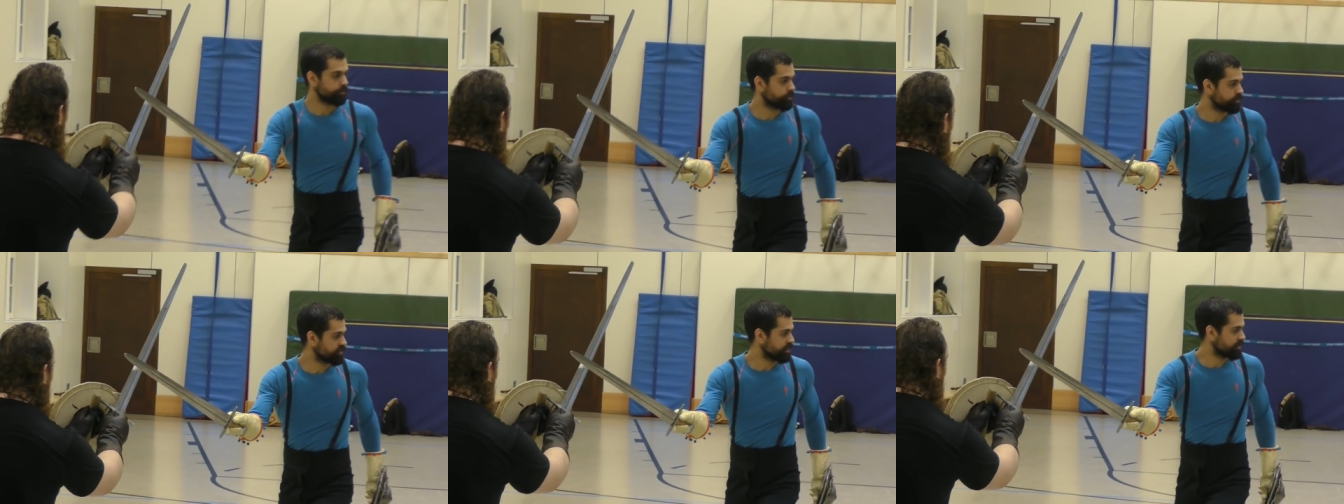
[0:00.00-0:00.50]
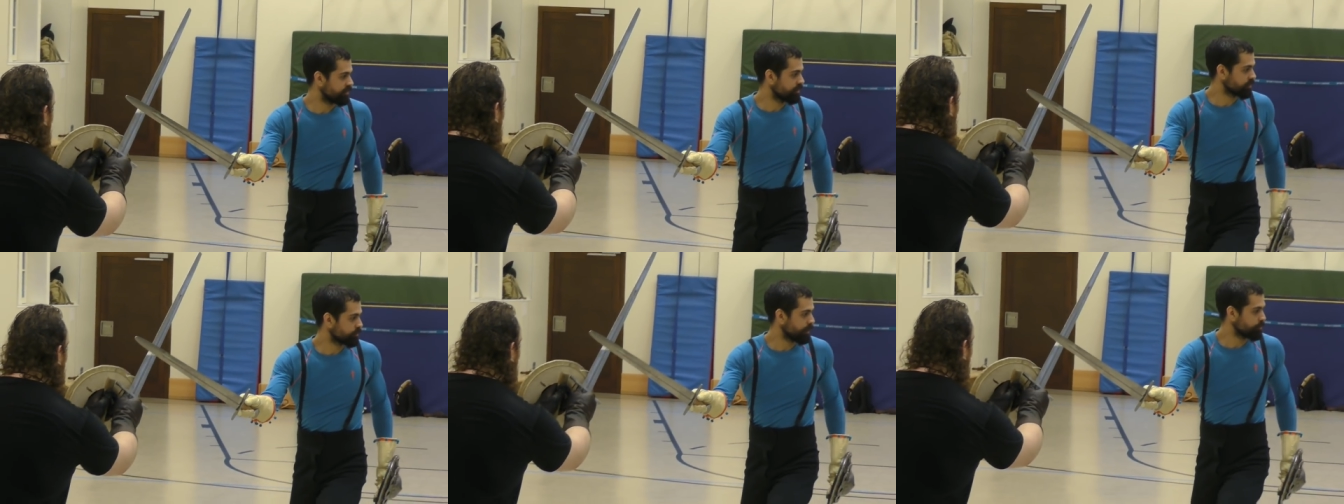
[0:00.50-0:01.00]
you could say, that
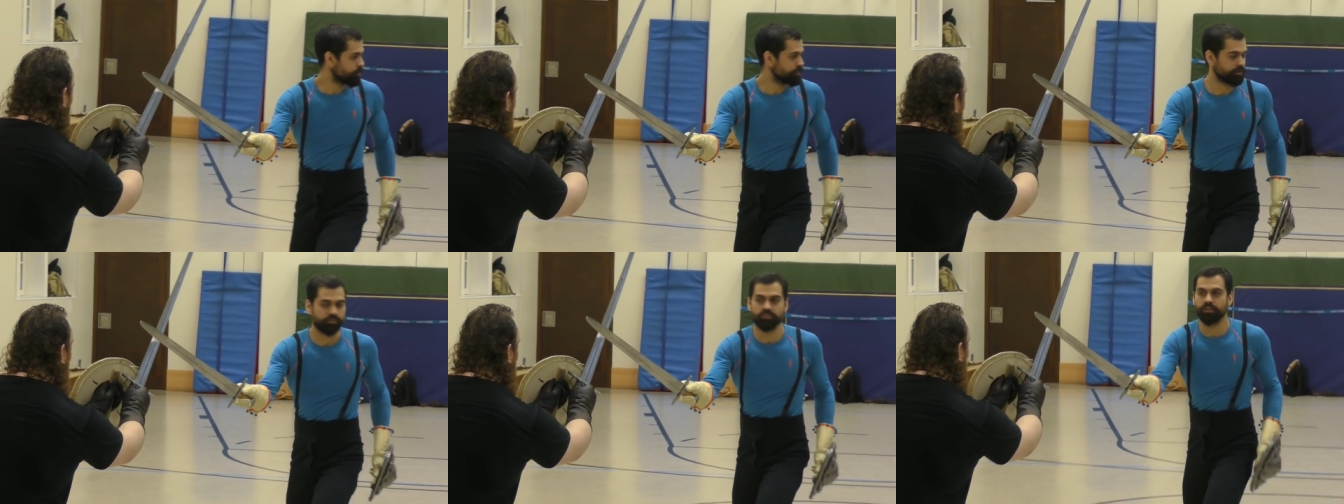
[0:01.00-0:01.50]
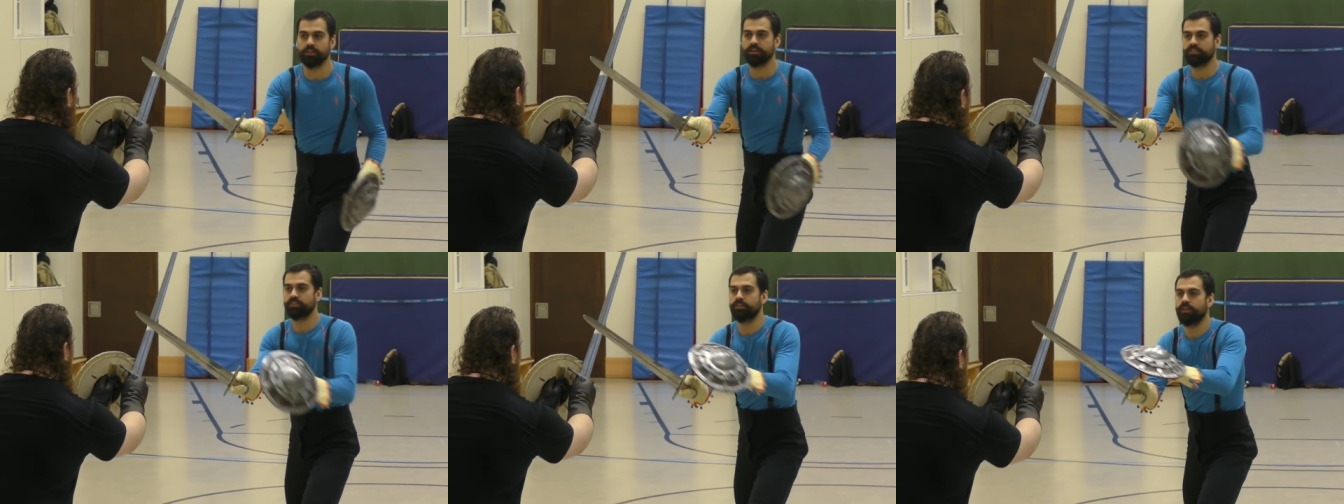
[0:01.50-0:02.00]
is my moment of
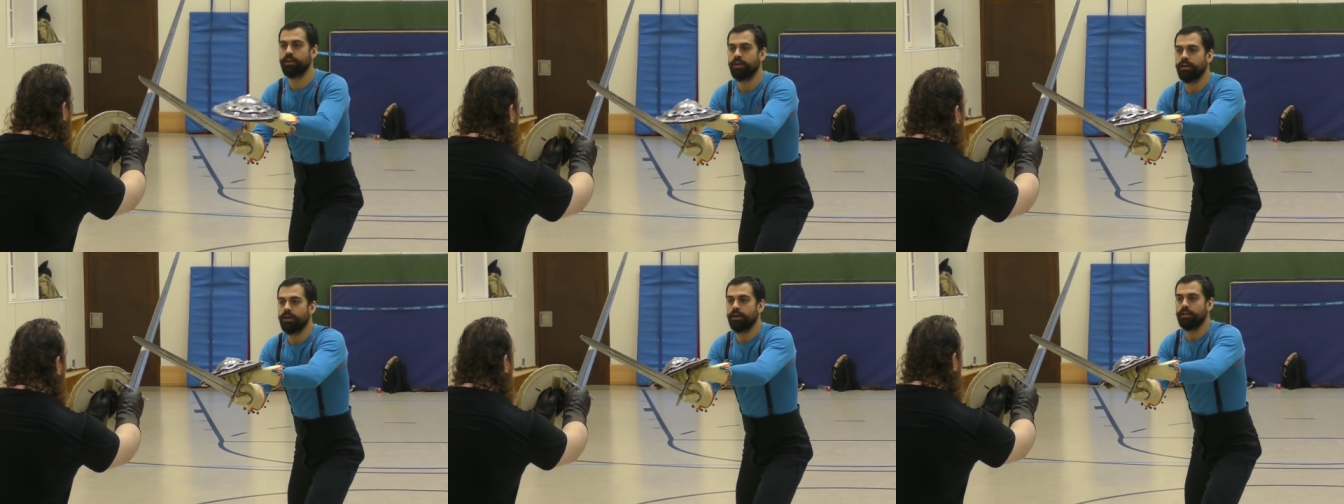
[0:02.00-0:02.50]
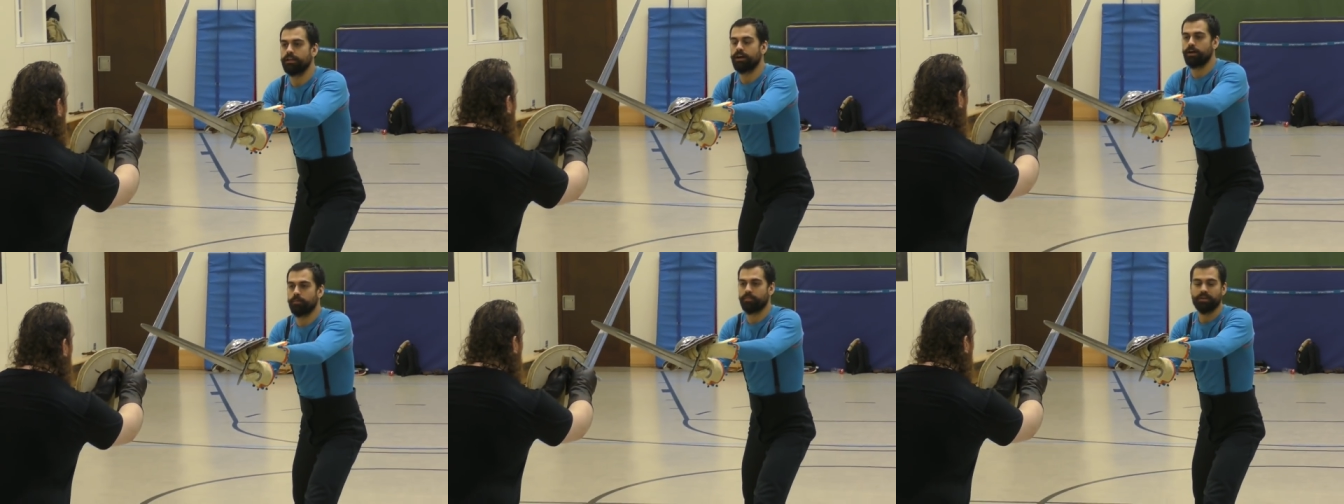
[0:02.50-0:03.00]
stillness, and
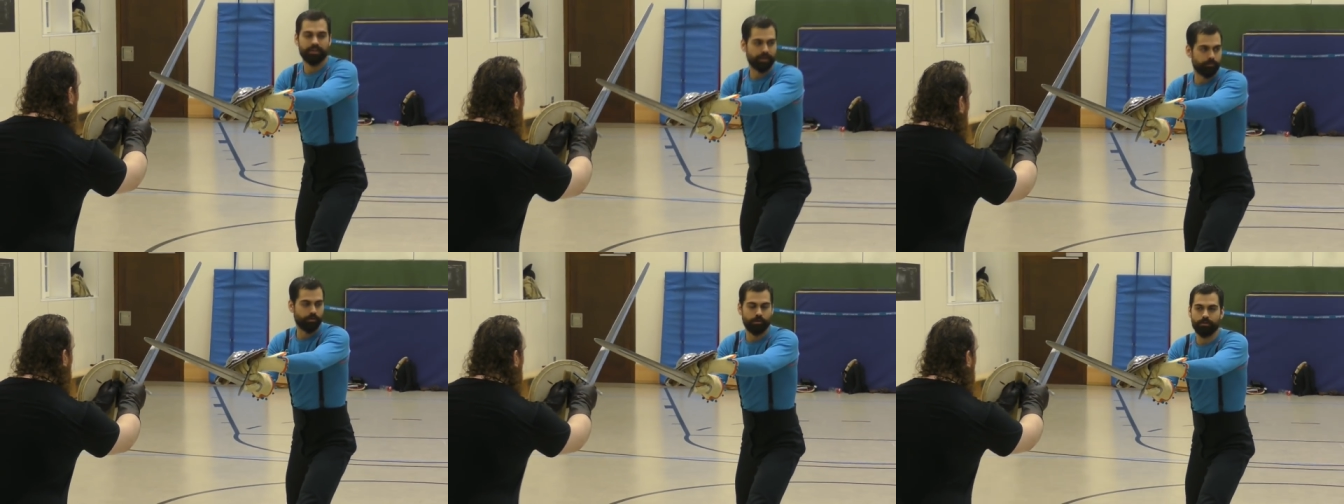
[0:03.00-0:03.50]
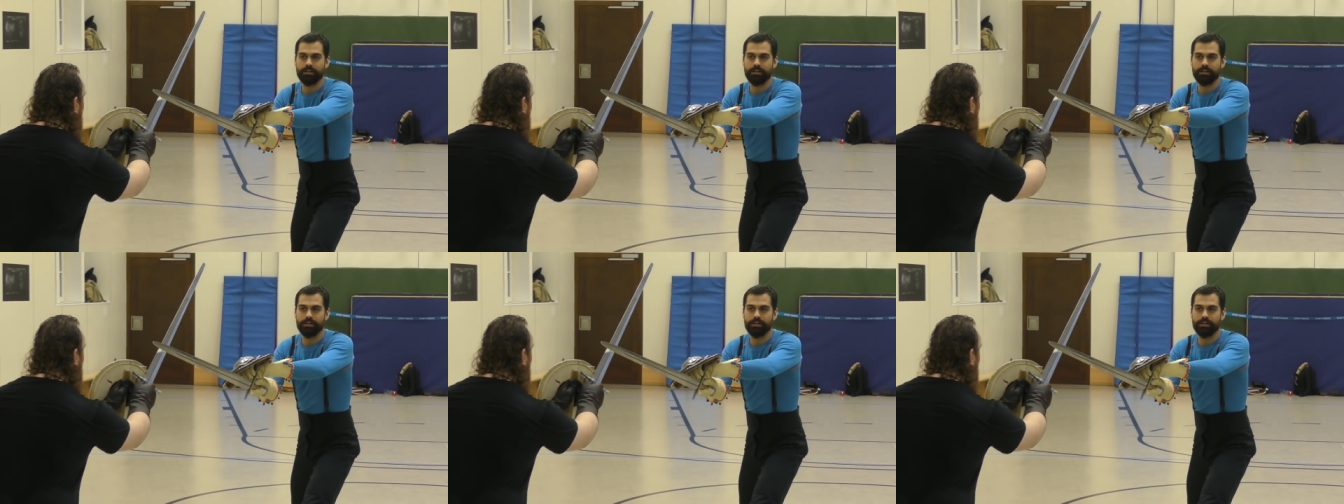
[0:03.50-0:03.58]
now I think I'm, I